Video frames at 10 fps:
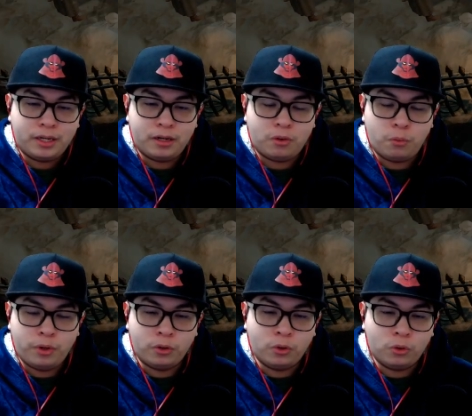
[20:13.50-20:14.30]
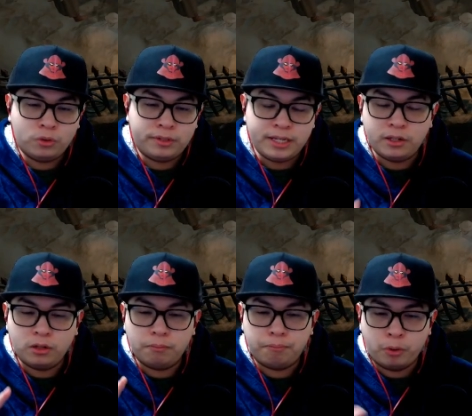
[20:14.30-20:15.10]
will
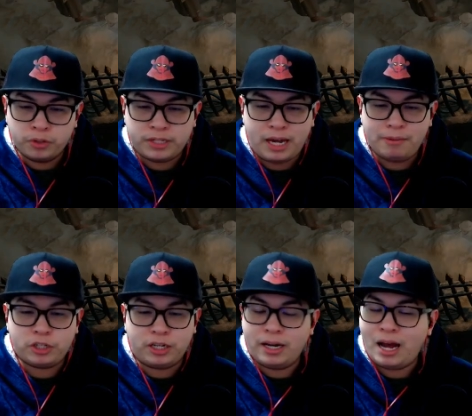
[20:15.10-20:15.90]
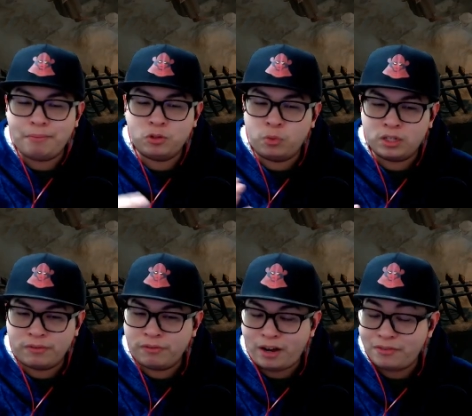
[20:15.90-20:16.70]
deal bonus damage, and it happens once every
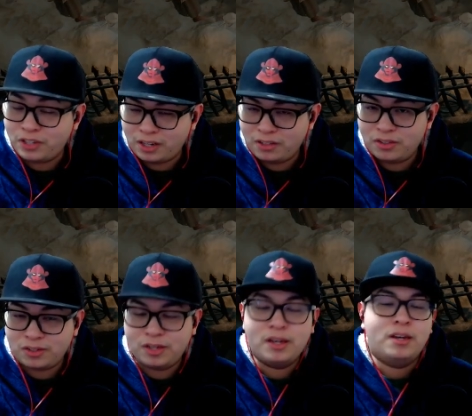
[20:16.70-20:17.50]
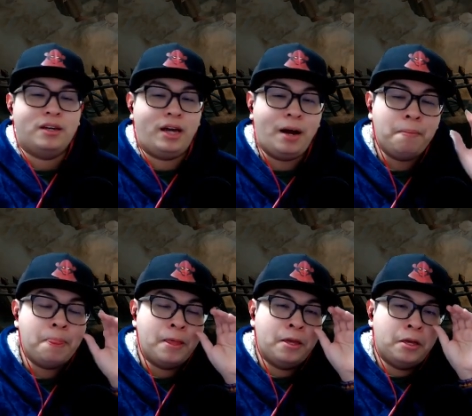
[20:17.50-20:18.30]
5 seconds. Yeah.
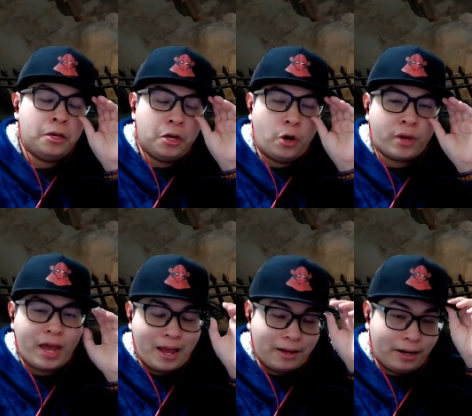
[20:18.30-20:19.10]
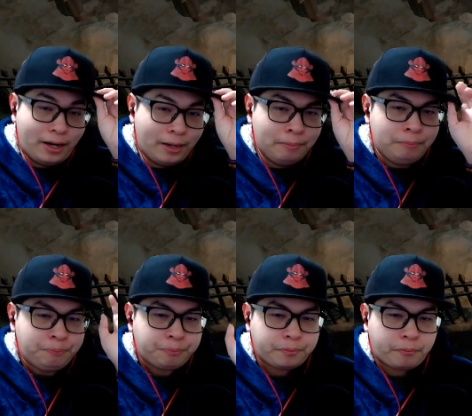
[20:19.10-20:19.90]
Okay.
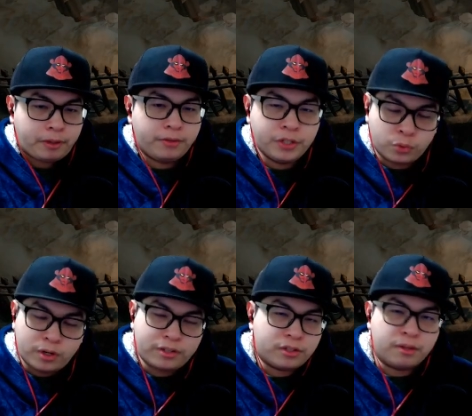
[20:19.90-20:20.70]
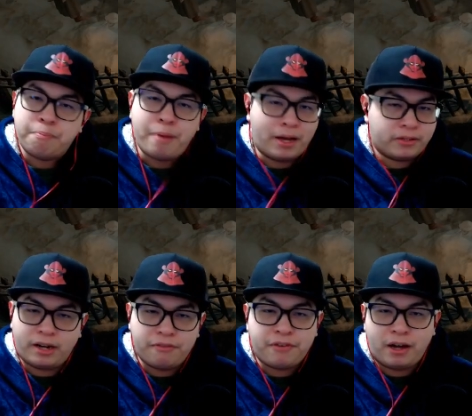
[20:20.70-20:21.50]
This one is the best that
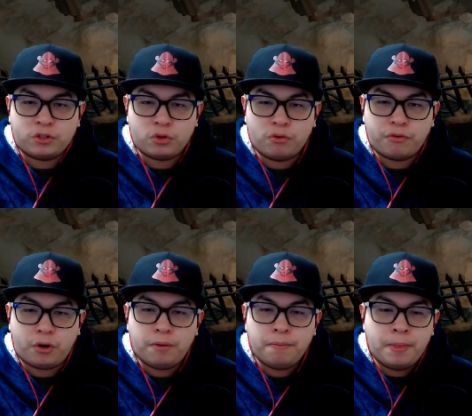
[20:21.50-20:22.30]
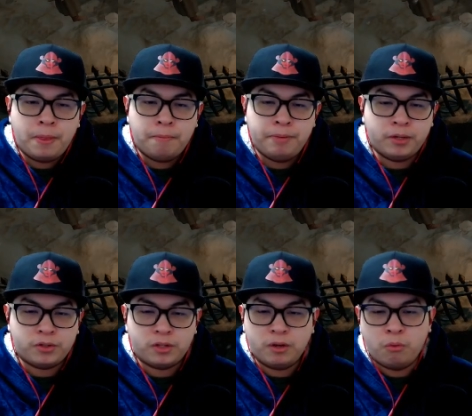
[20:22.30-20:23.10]
I've found so far, because
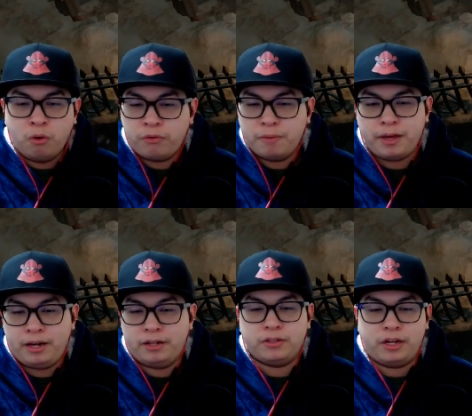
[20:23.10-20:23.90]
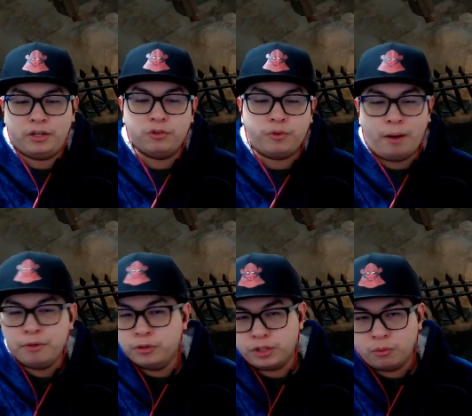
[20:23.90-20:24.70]
the Wolf Companion is not useful. I'm
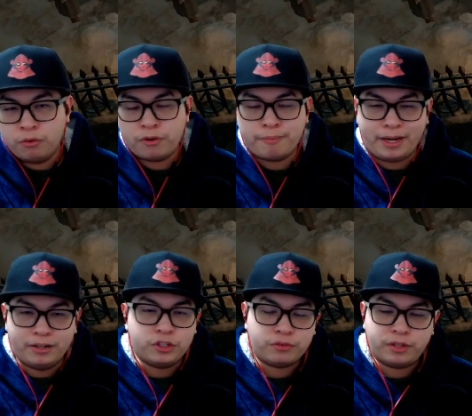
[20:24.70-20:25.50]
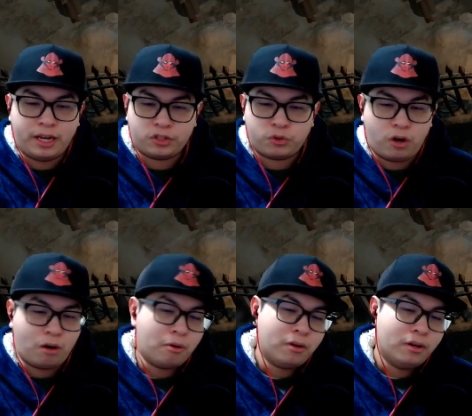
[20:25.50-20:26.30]
using the Wolf Companion just for the extra
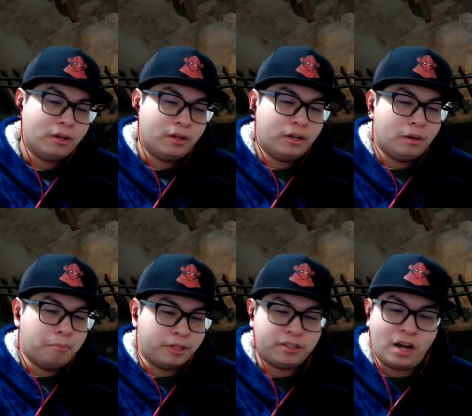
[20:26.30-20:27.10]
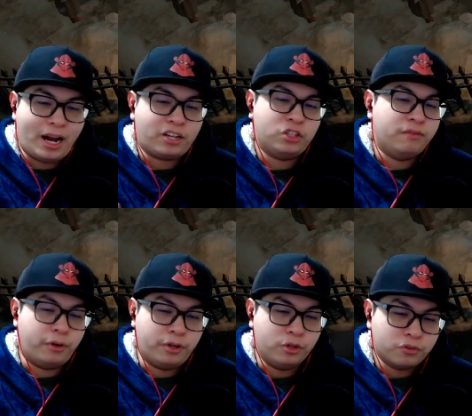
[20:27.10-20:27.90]
armor, but it's not actually
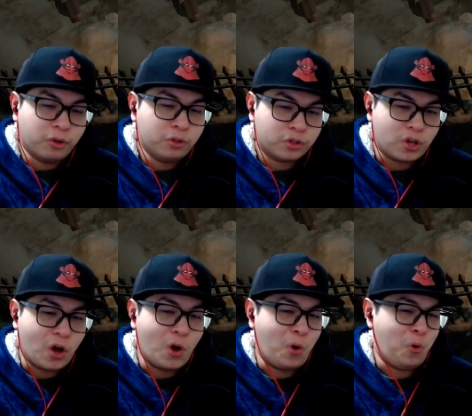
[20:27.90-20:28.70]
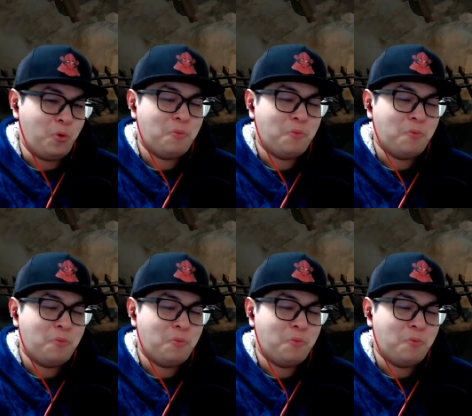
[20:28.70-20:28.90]
very useful. So